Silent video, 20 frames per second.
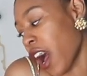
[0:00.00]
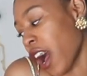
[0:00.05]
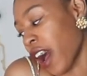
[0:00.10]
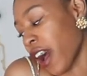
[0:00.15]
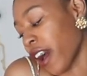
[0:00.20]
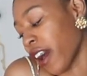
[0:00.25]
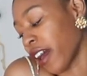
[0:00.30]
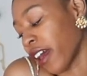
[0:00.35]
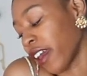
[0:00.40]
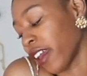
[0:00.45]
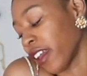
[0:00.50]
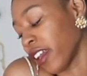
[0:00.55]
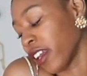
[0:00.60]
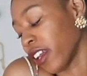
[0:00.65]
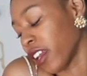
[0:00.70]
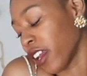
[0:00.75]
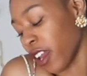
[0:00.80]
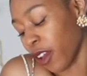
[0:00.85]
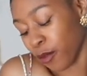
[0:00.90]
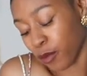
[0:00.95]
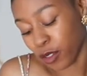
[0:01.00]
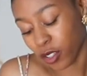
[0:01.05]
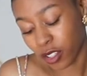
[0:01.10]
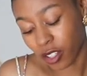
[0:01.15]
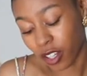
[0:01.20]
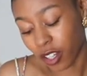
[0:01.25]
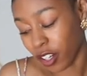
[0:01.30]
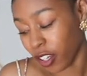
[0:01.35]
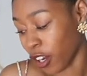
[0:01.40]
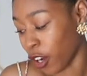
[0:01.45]
I am
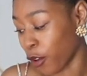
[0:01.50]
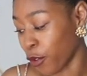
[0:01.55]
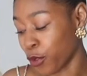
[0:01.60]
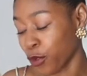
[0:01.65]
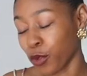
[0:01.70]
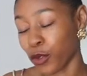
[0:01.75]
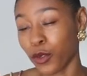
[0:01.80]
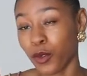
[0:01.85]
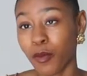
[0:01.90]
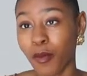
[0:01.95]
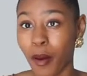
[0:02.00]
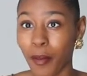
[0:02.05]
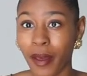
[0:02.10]
just gonna go through.